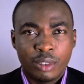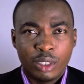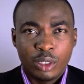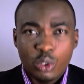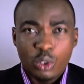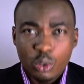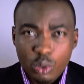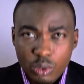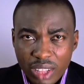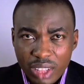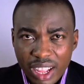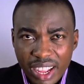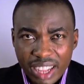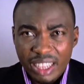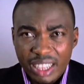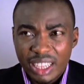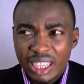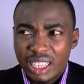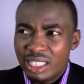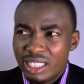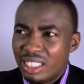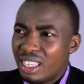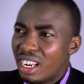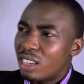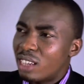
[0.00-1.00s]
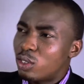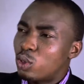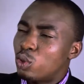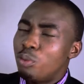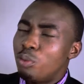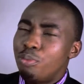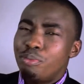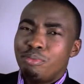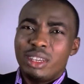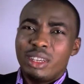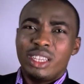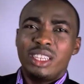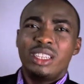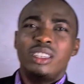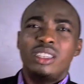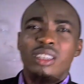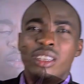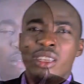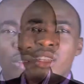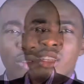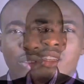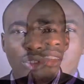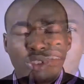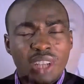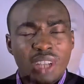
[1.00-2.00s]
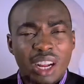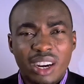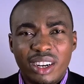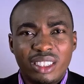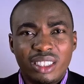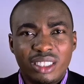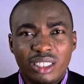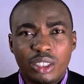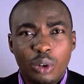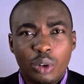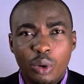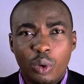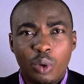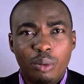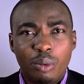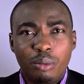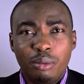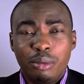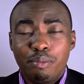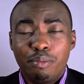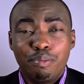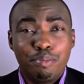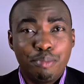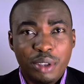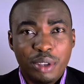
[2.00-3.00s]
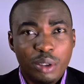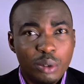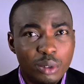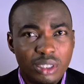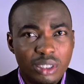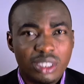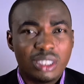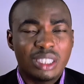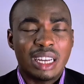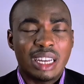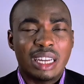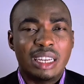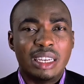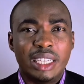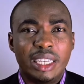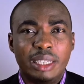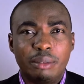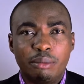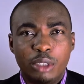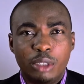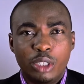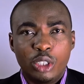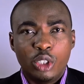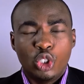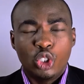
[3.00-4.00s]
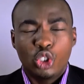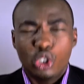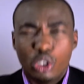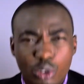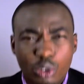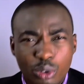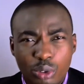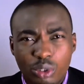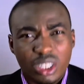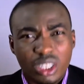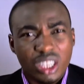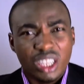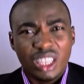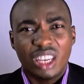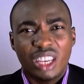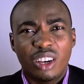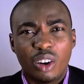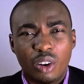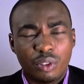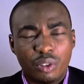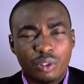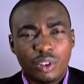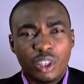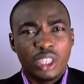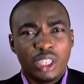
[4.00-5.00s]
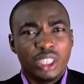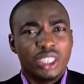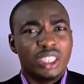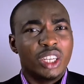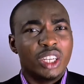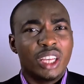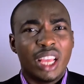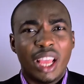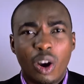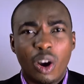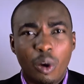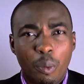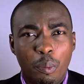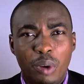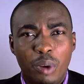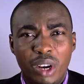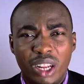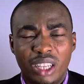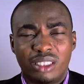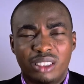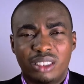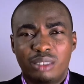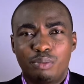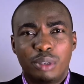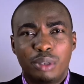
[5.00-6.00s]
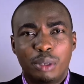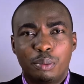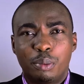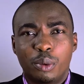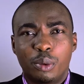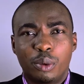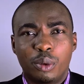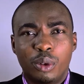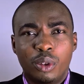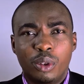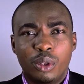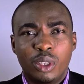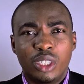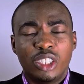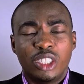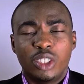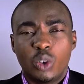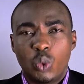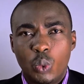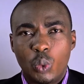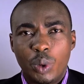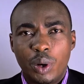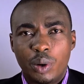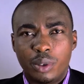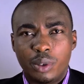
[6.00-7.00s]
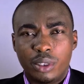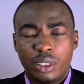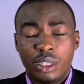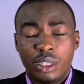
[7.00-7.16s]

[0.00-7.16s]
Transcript: Today, there are so many charity homes built in her name just to take care of the helpless people in the world.